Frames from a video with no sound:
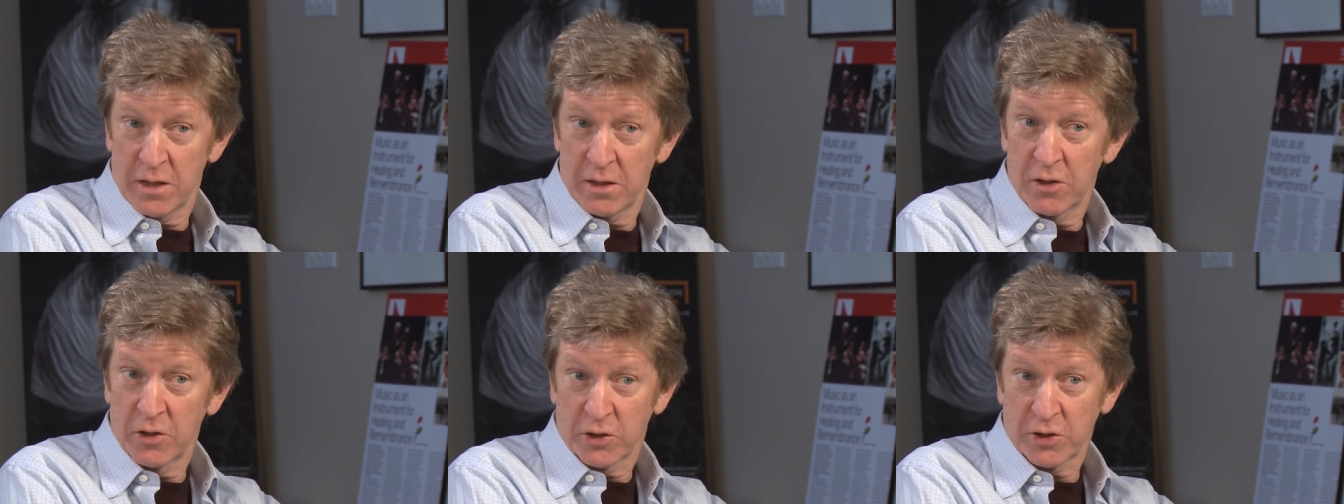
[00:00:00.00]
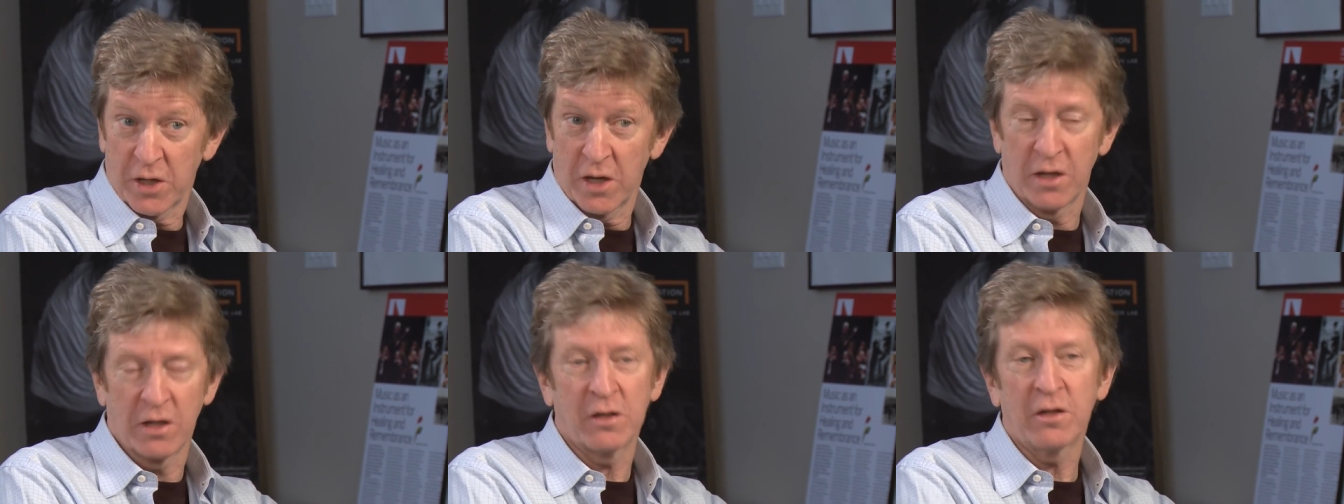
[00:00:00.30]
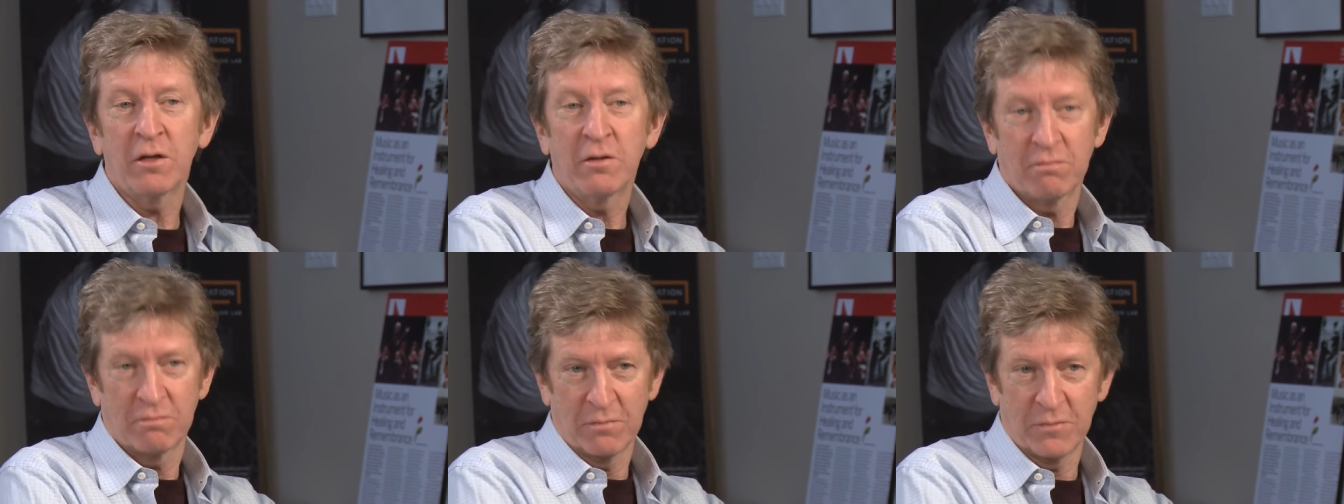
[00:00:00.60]
English
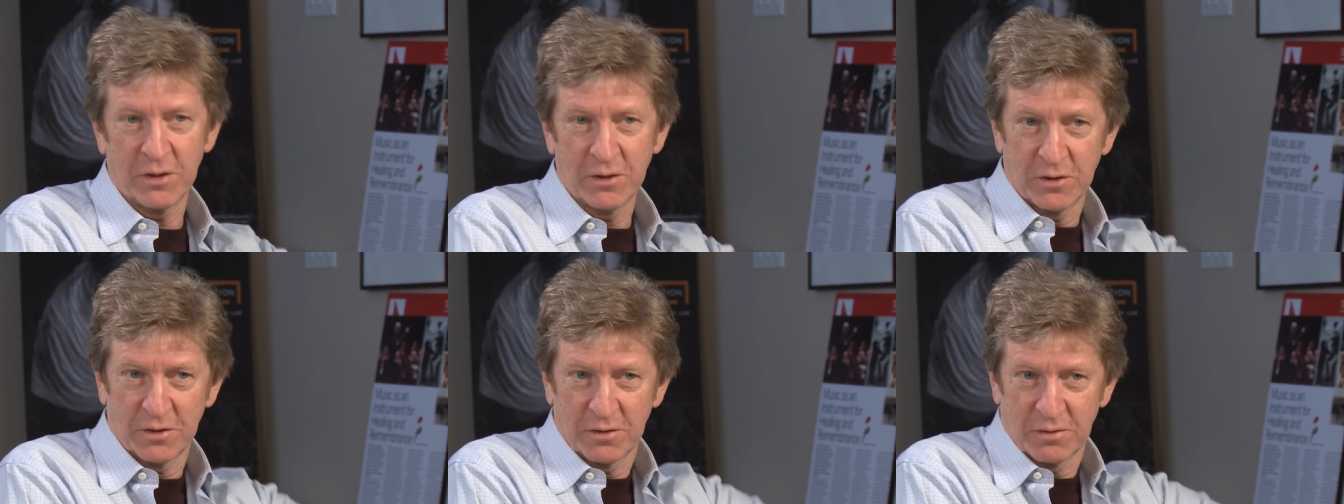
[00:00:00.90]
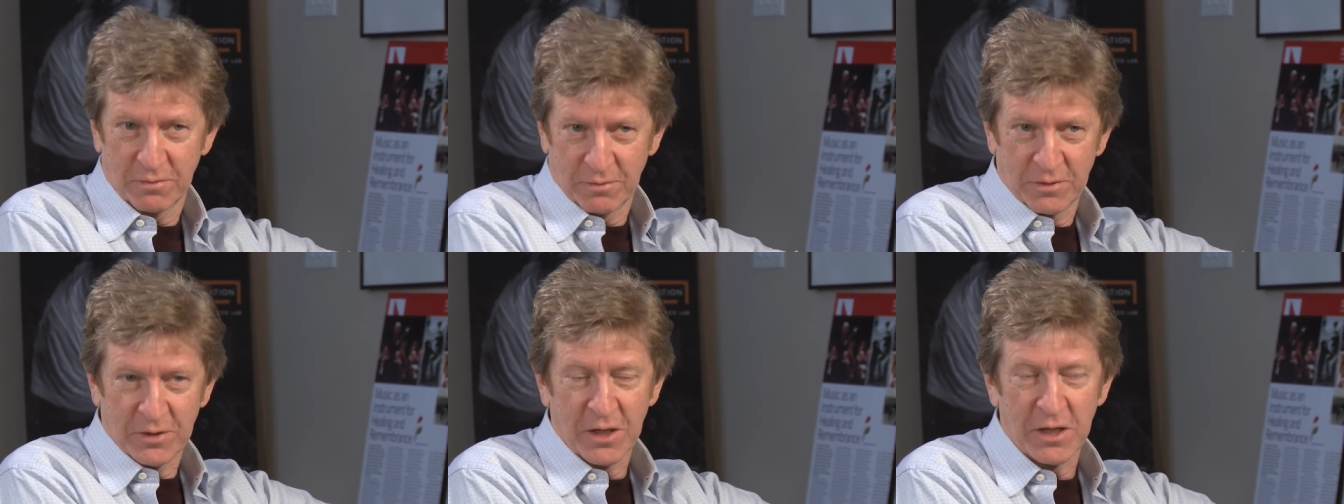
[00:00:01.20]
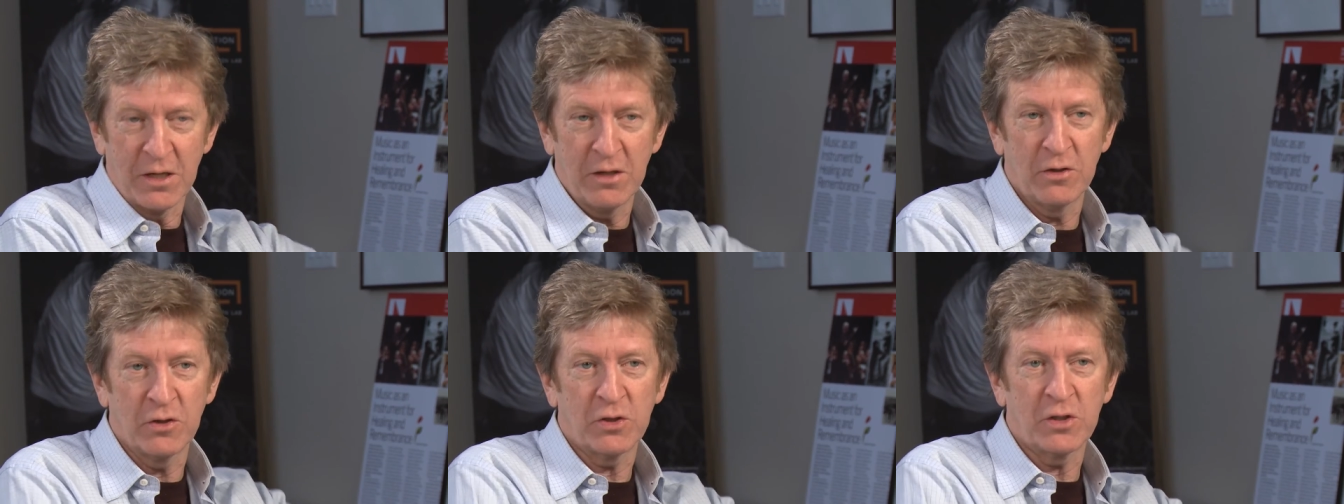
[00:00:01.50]
Canada? Let's
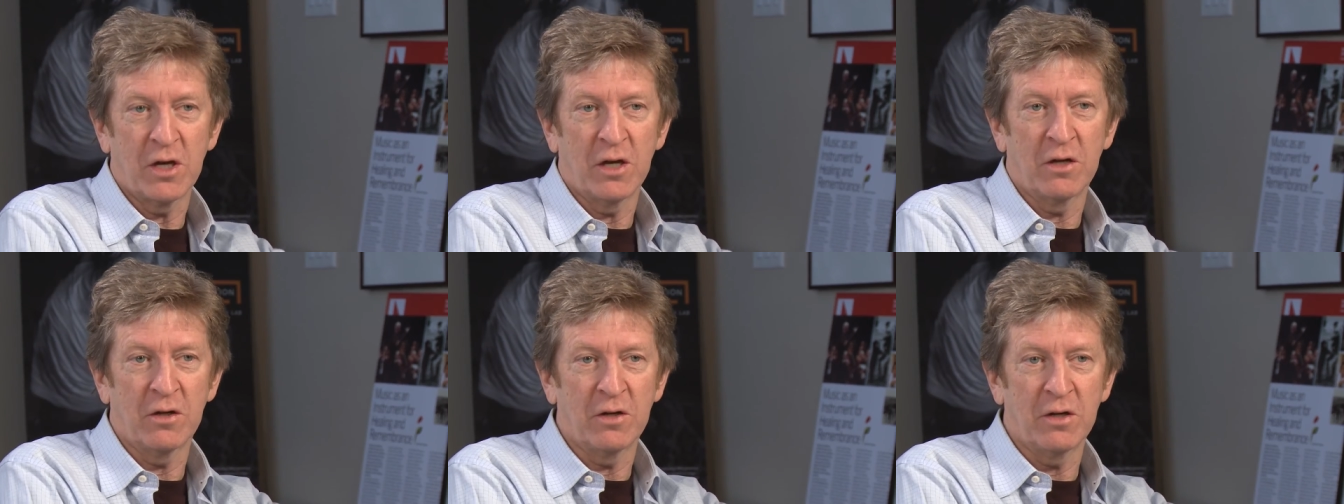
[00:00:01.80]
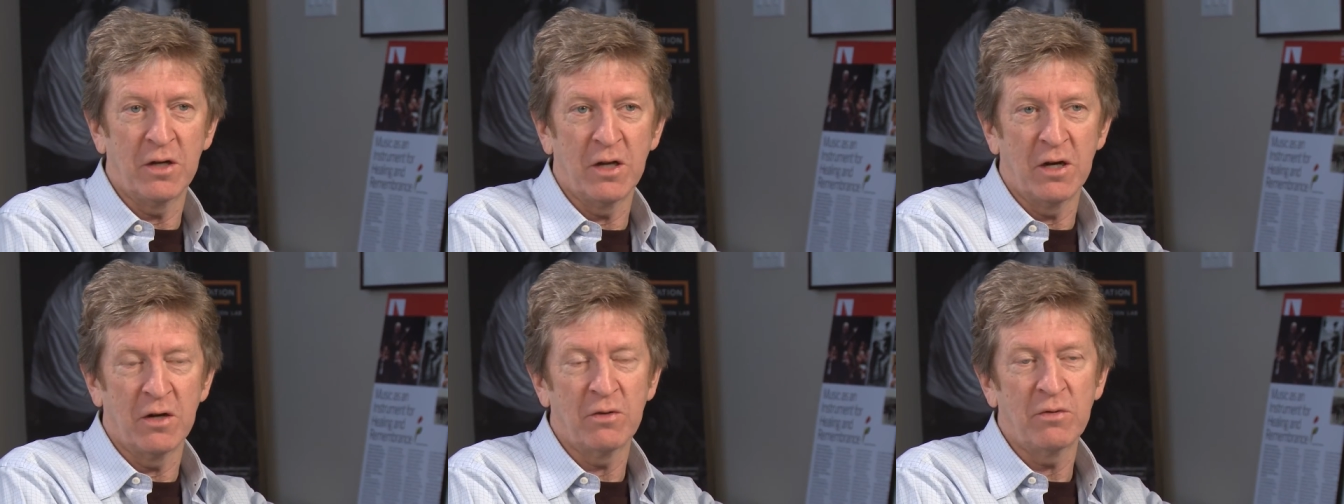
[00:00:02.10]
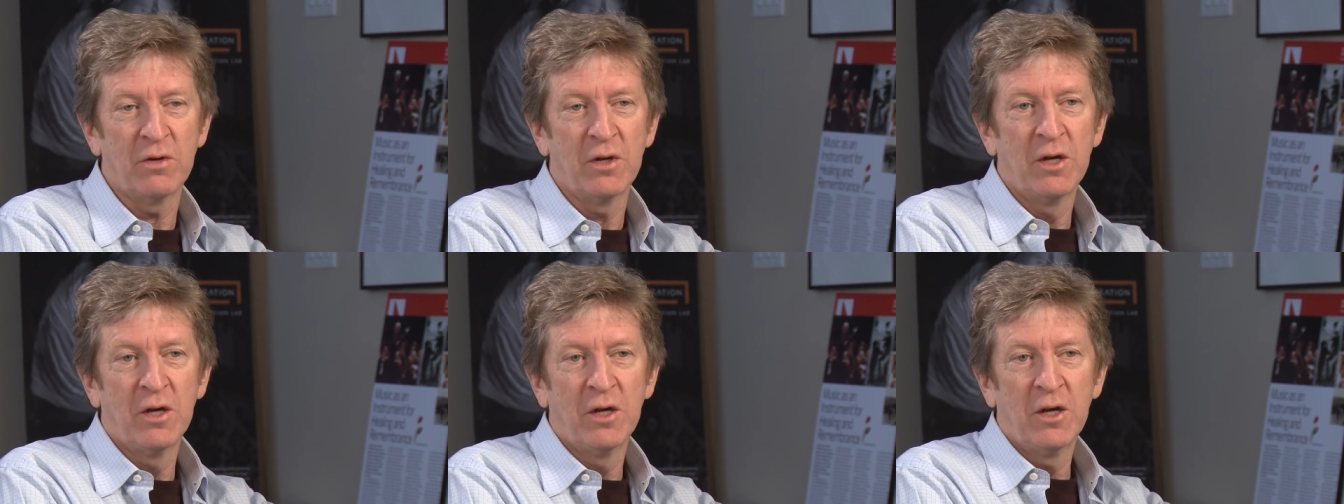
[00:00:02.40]
say English Canada
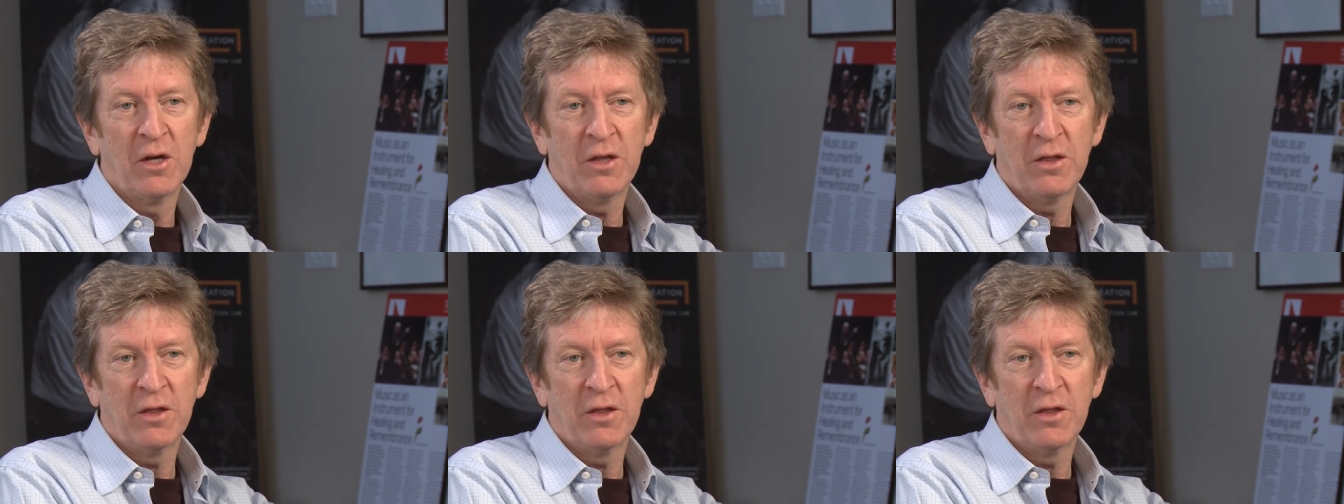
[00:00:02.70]
now,